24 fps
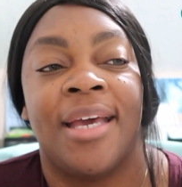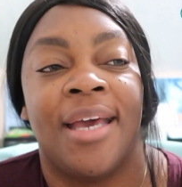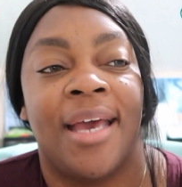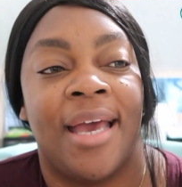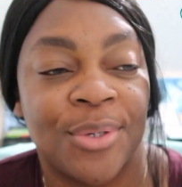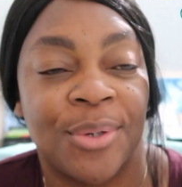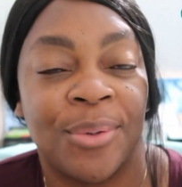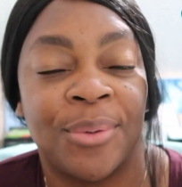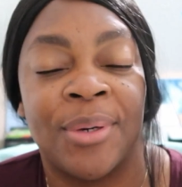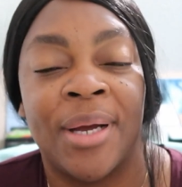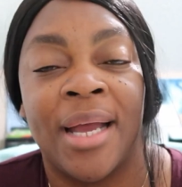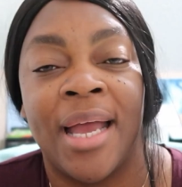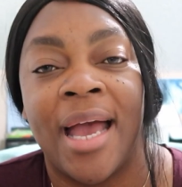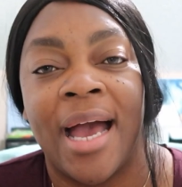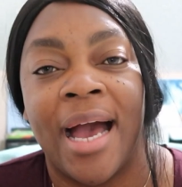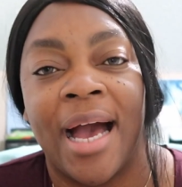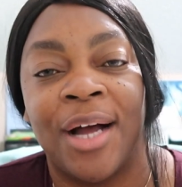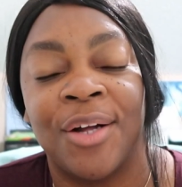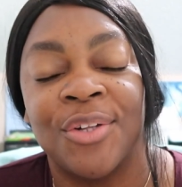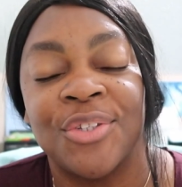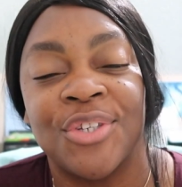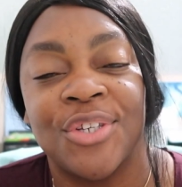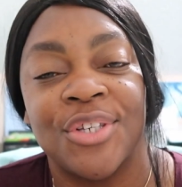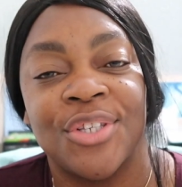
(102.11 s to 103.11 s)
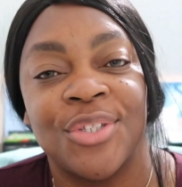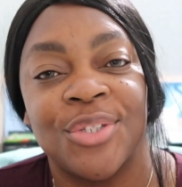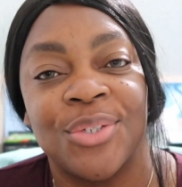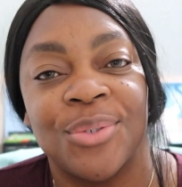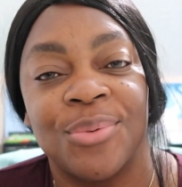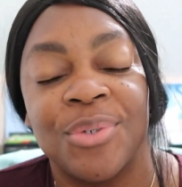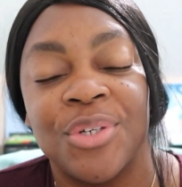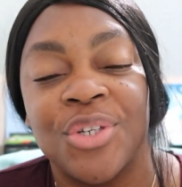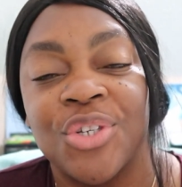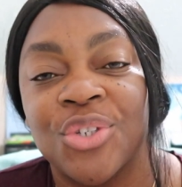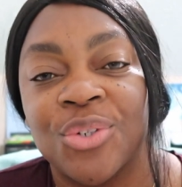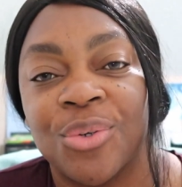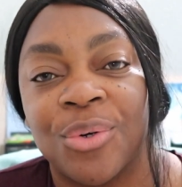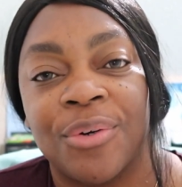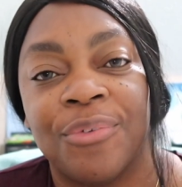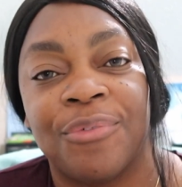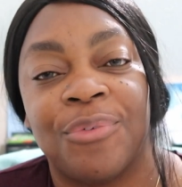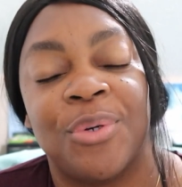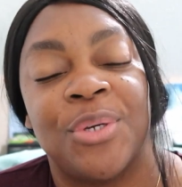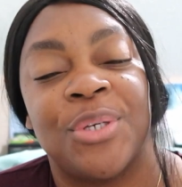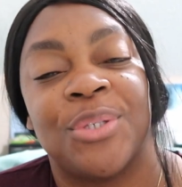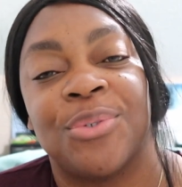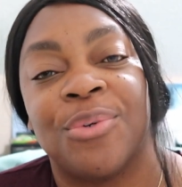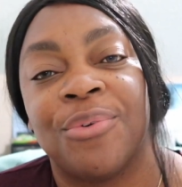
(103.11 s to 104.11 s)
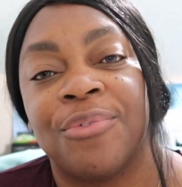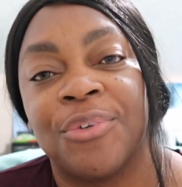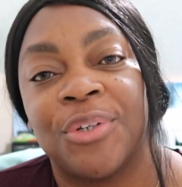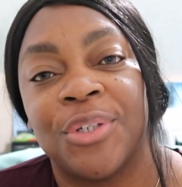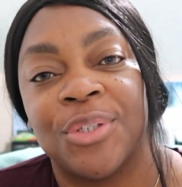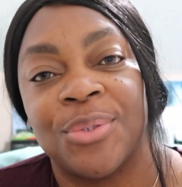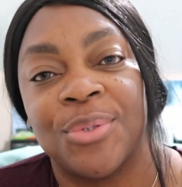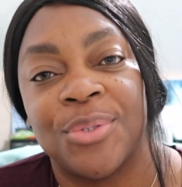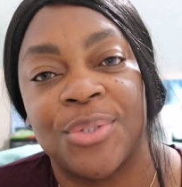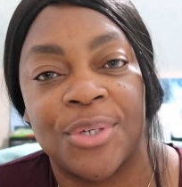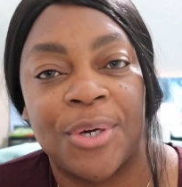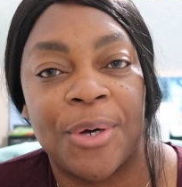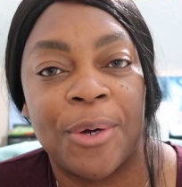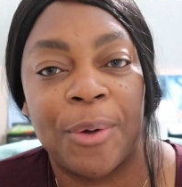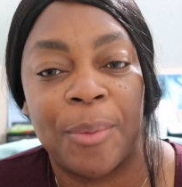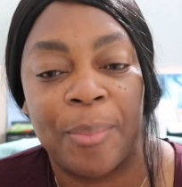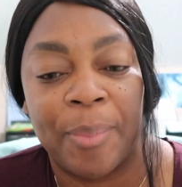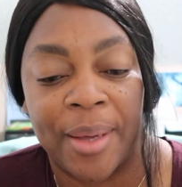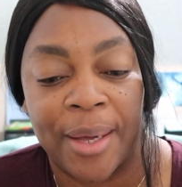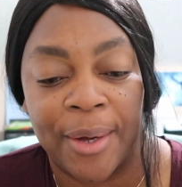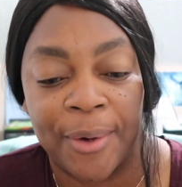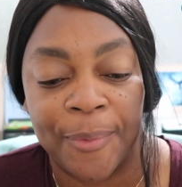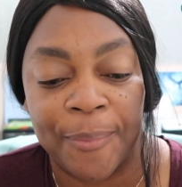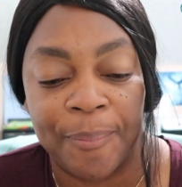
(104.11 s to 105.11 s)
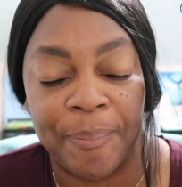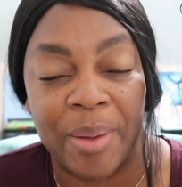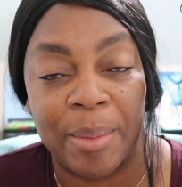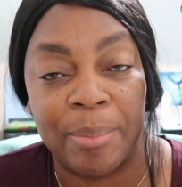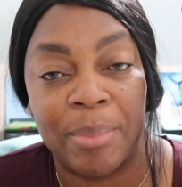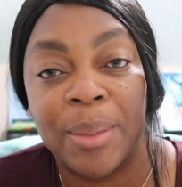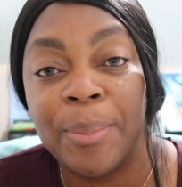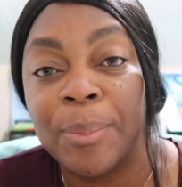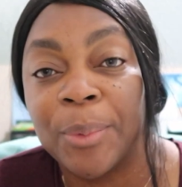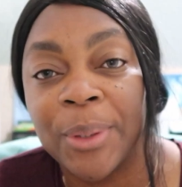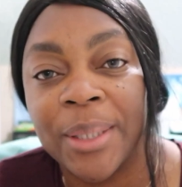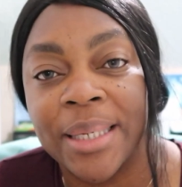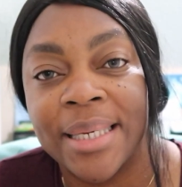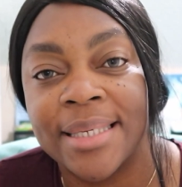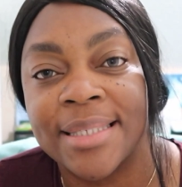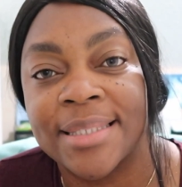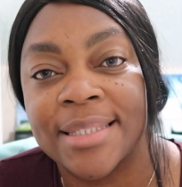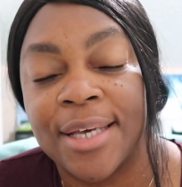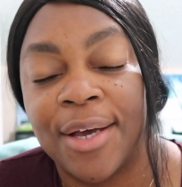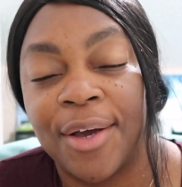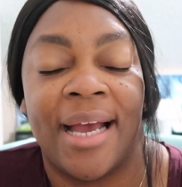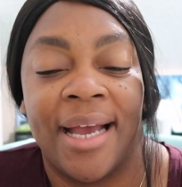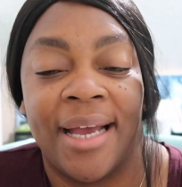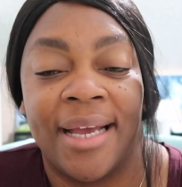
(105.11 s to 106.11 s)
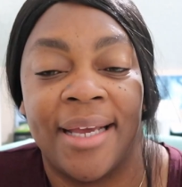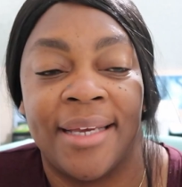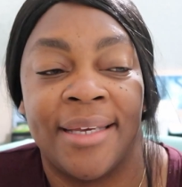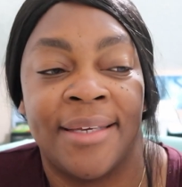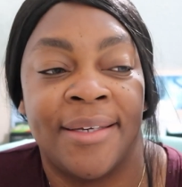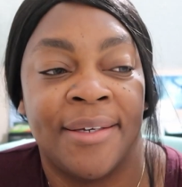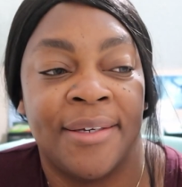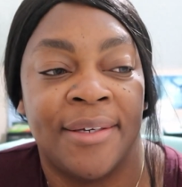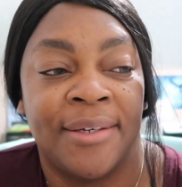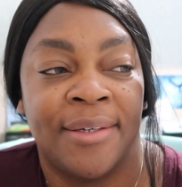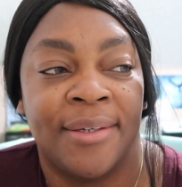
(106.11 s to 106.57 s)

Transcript: So I'll just do a short voiceover to talk about my memories. I